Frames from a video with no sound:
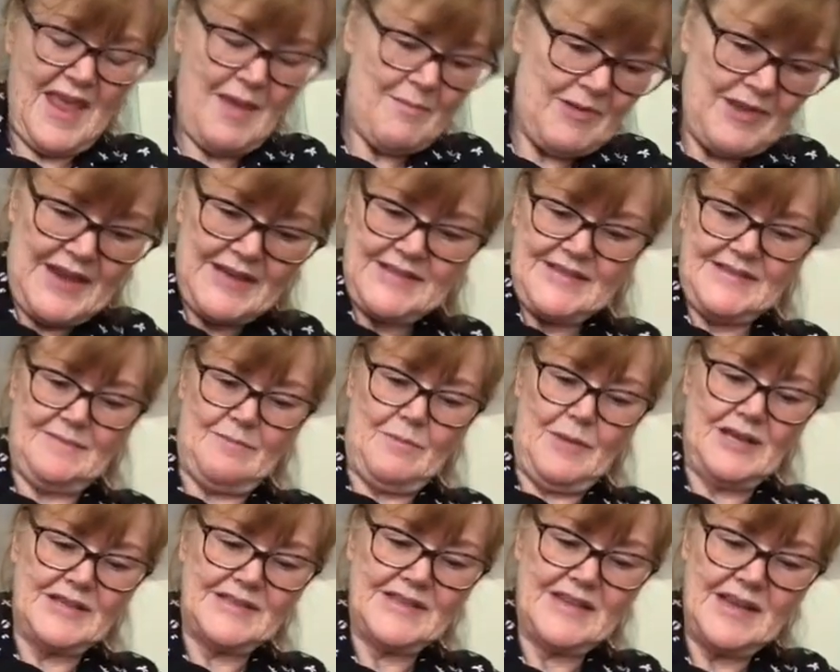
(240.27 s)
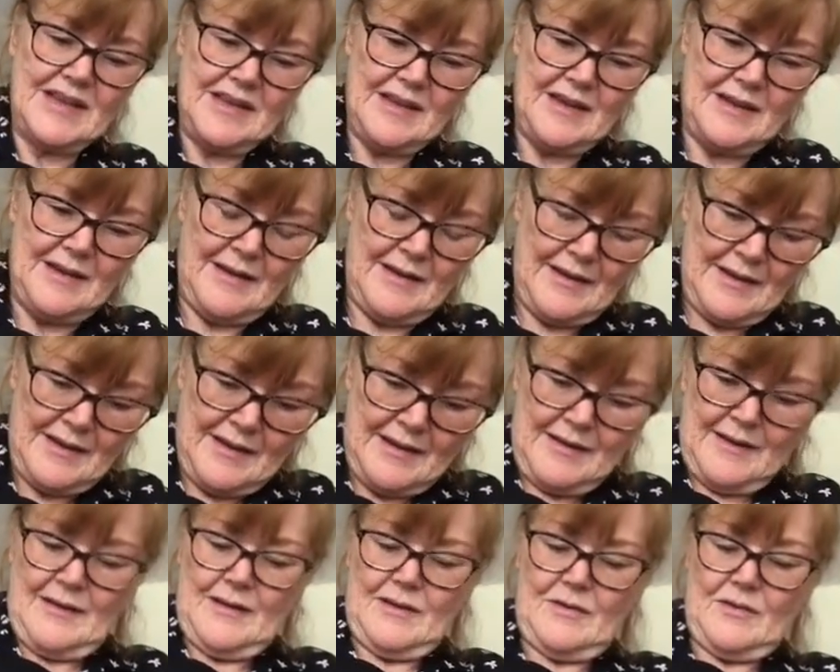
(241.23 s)
but that doesn't matter.
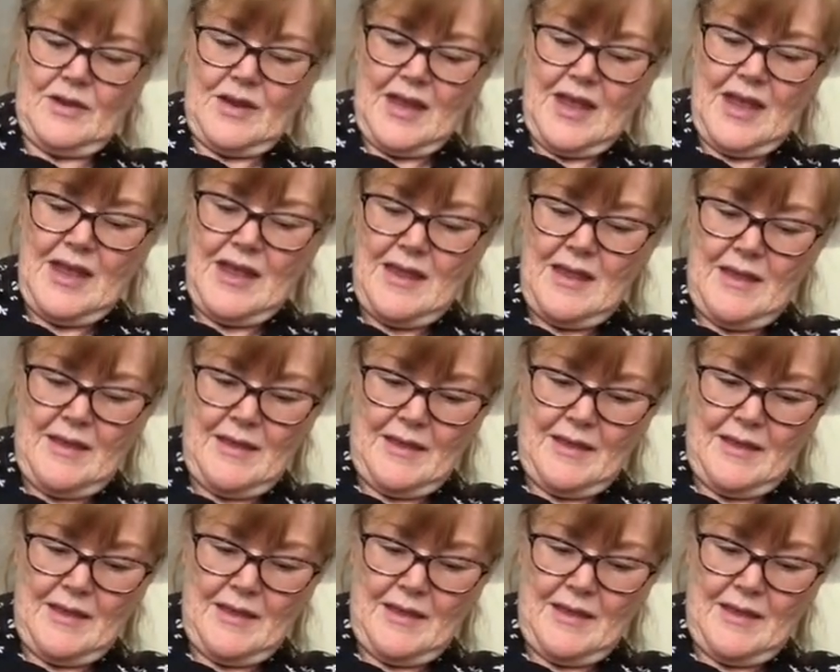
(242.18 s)
Okay,